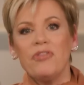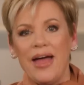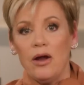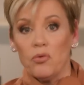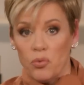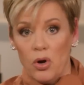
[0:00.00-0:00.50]

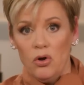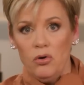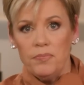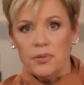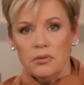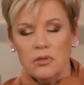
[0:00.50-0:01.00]
that
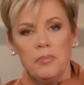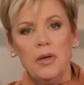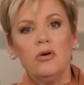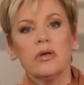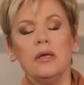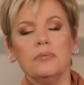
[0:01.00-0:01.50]
rope, the
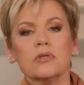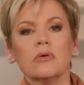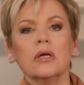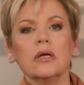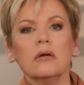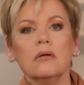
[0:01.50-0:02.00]
bell keeps
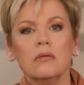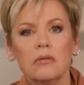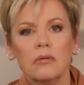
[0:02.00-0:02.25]
ringing.